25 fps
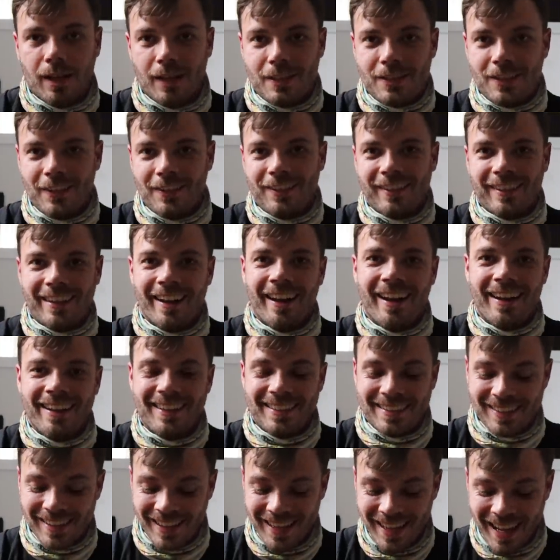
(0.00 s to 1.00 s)
I just
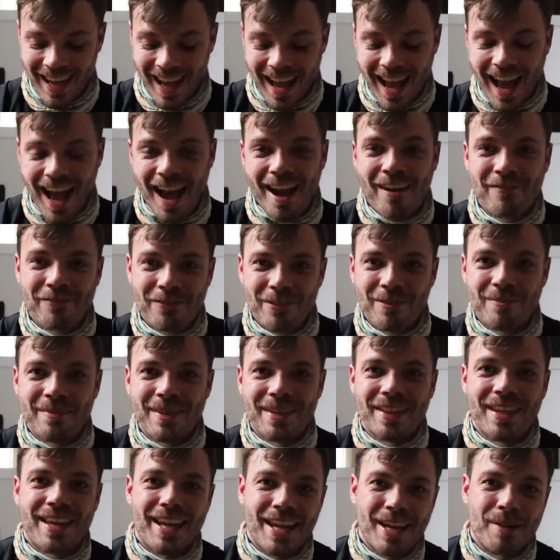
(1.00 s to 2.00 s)
like to have them
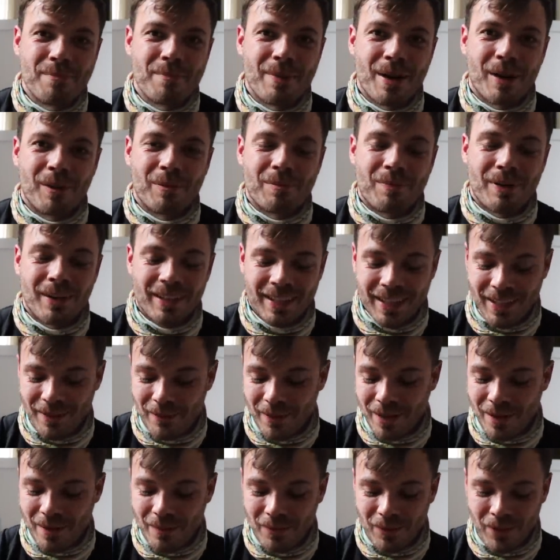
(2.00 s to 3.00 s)
in the hip belt pocket
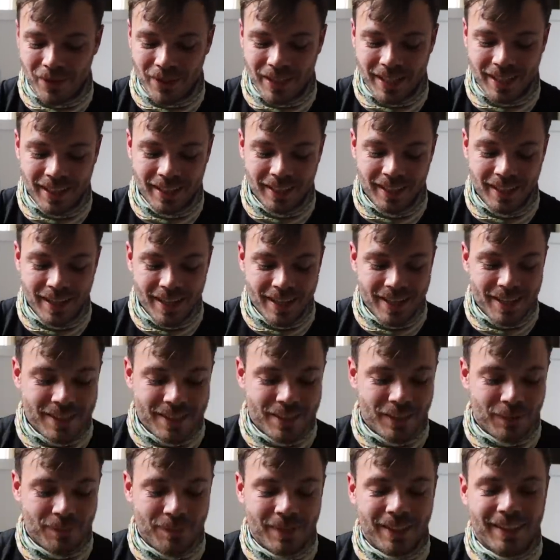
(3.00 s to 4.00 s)
when I'm walking,
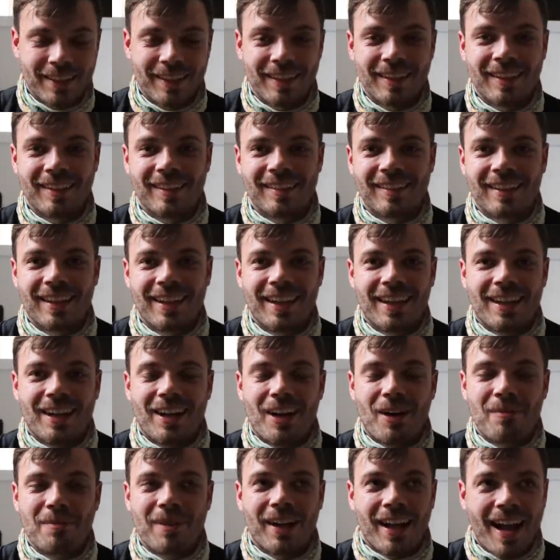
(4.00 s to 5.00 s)
just because
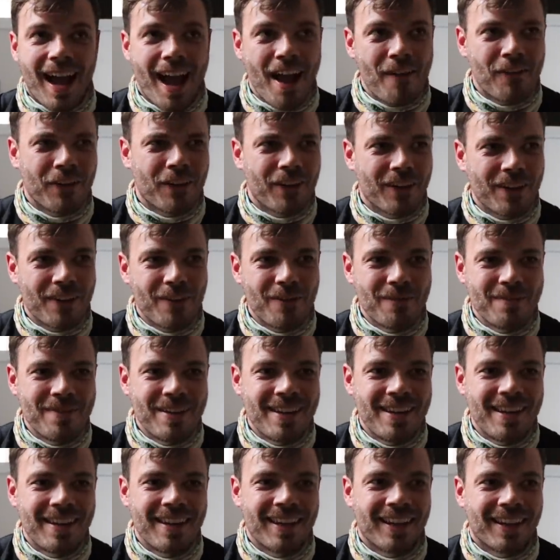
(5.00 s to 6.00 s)
I'm like, have I got it on
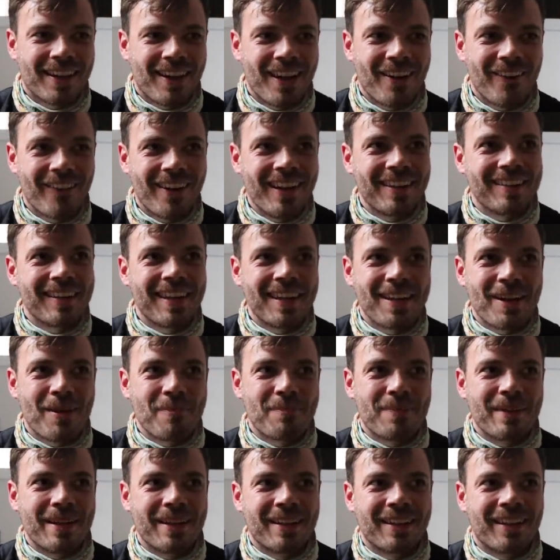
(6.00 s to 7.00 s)
me? And I always end
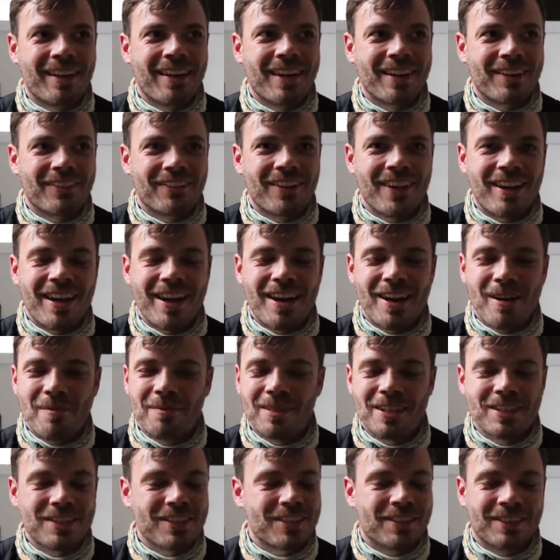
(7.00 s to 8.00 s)
up being like, right, I'm
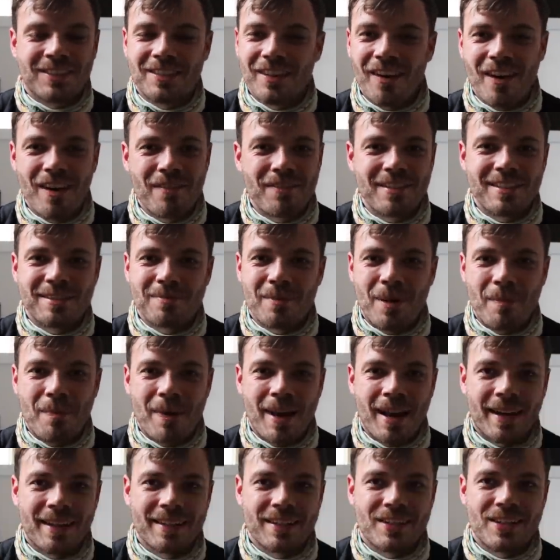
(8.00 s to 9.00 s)
going to just dive into my
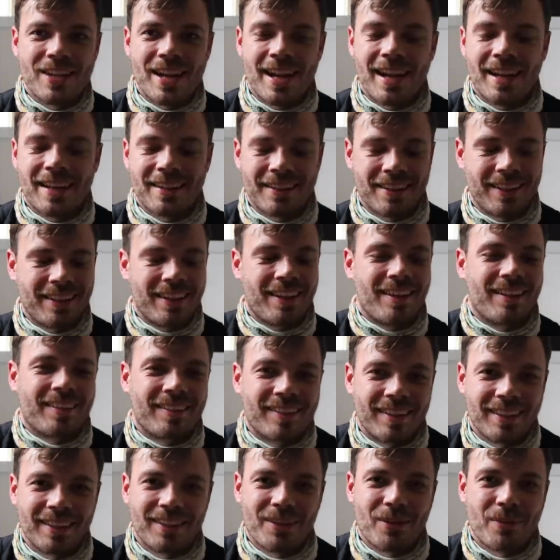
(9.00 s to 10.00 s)
pack and check. And the
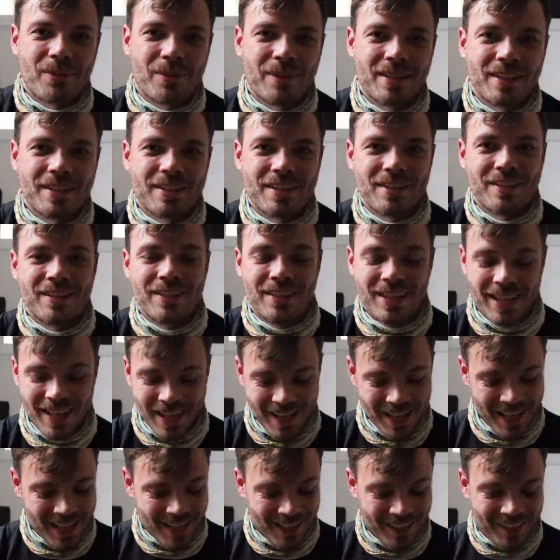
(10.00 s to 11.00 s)
last thing that I want to do
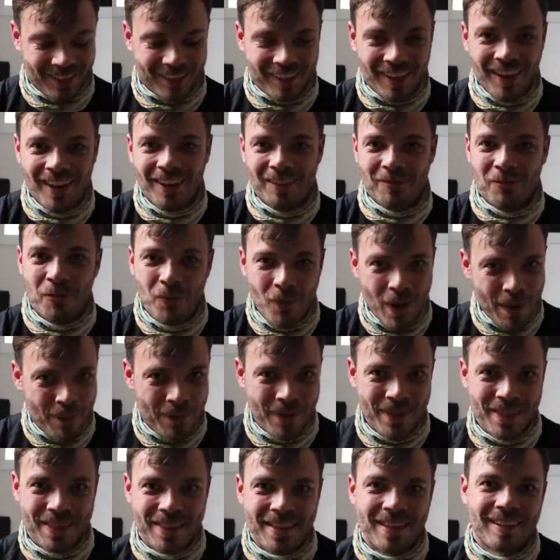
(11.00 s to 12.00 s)
is start
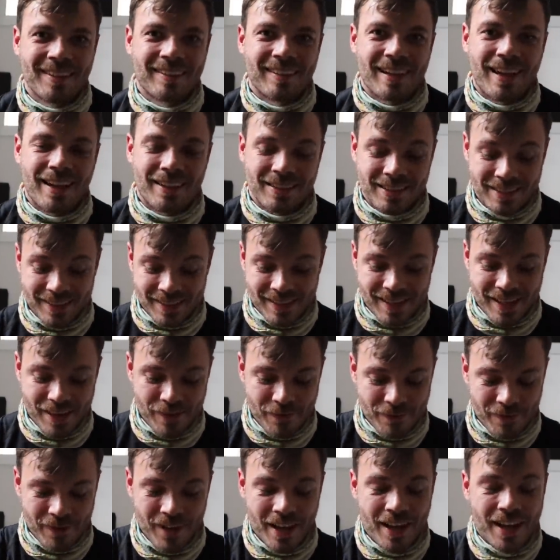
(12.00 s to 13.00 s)
whipping things out to see
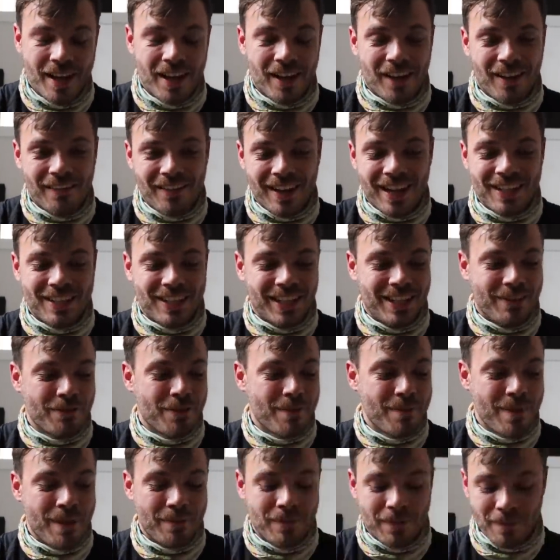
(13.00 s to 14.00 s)
if I've actually
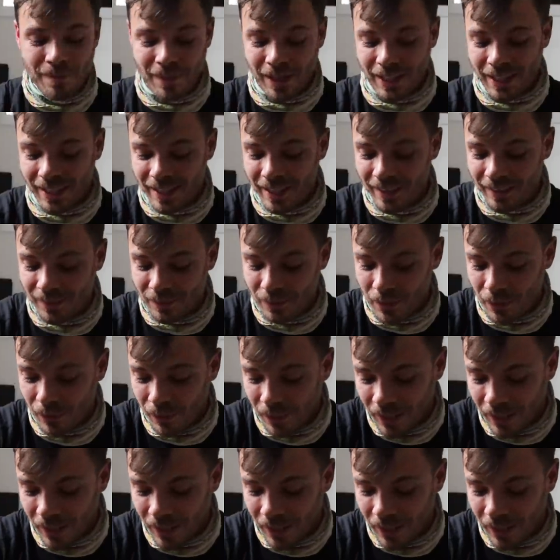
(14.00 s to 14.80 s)
remembered my keys and my